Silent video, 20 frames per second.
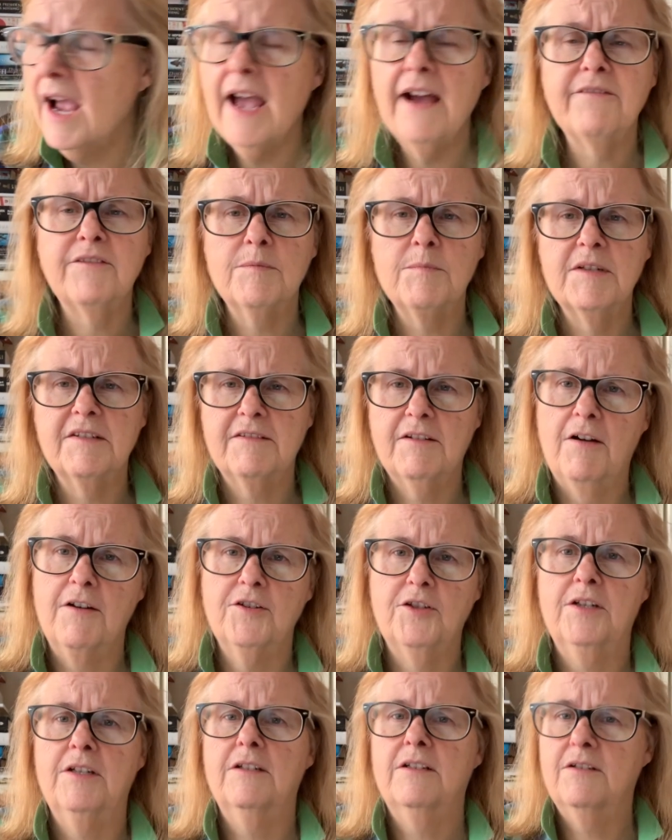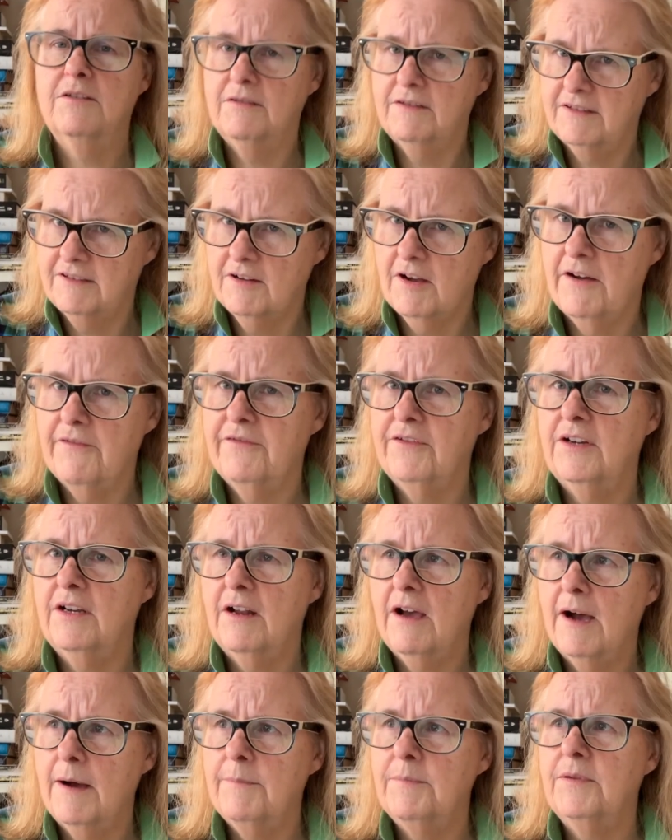have to massage it to
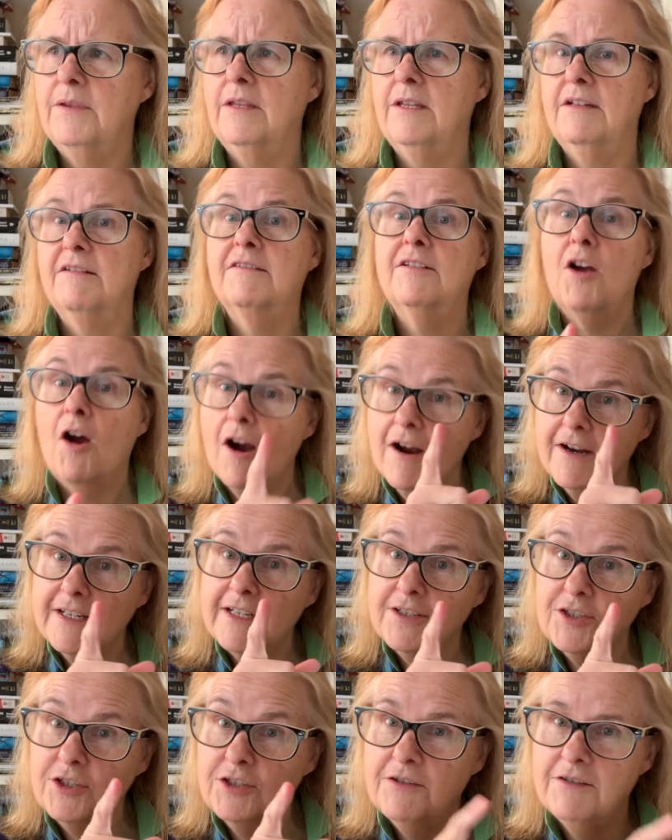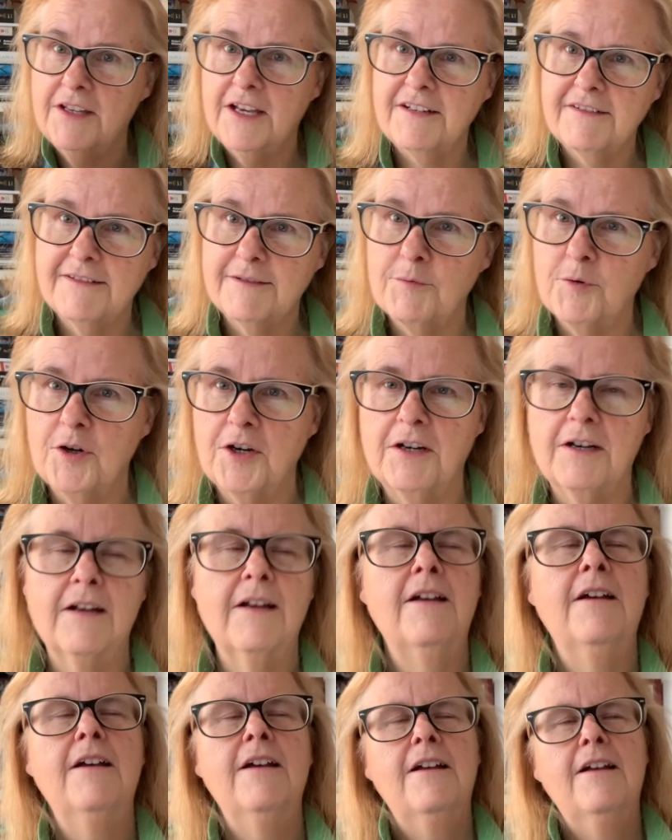soften up the scar tissue. That's the word,
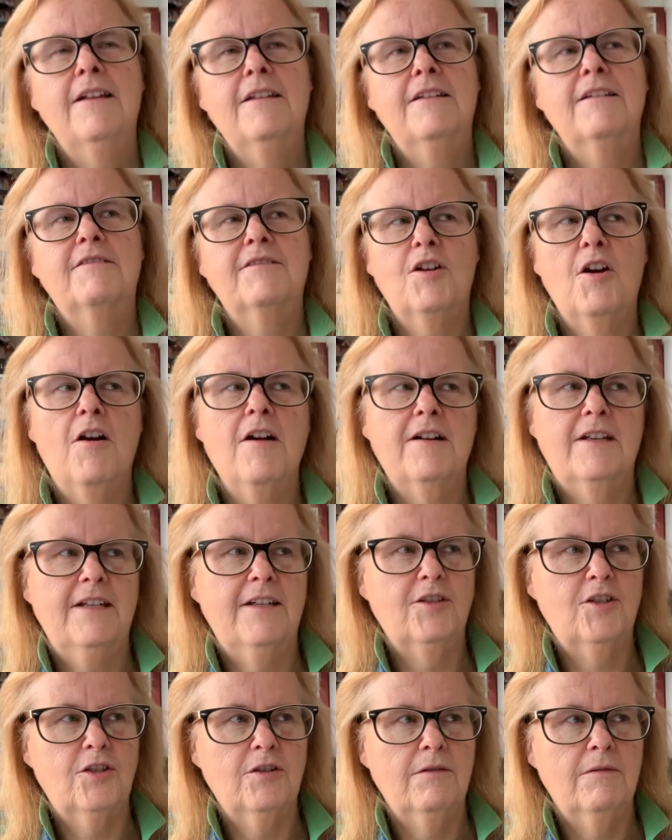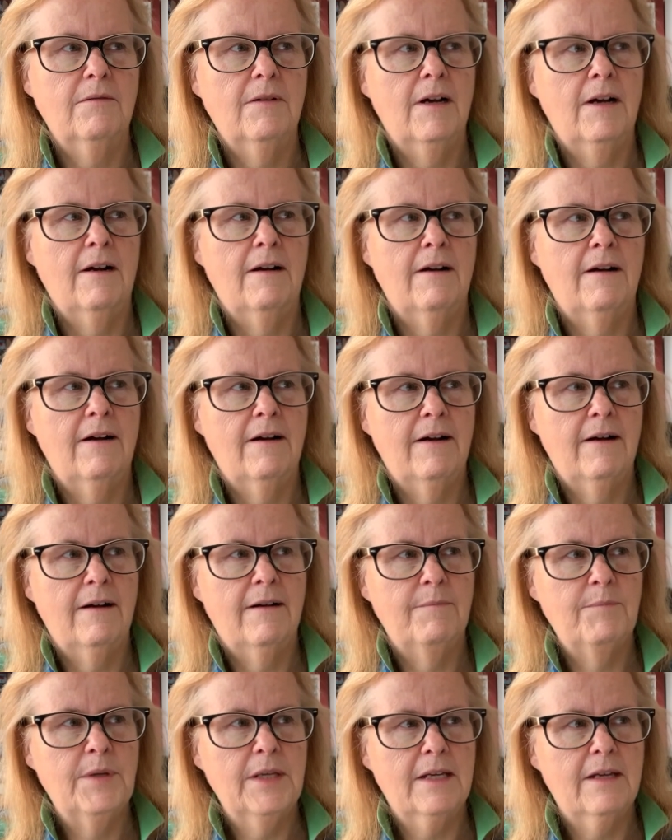the scar tissue,
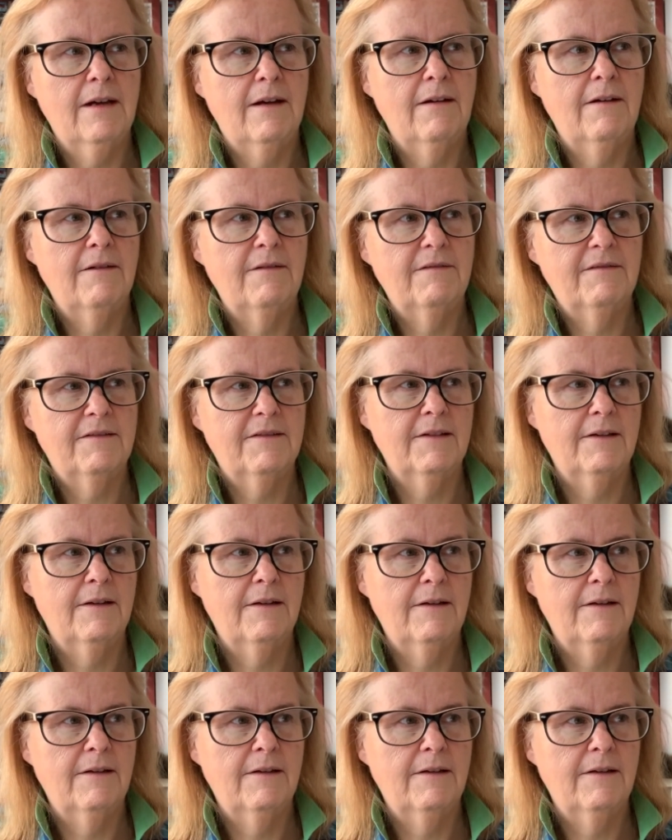because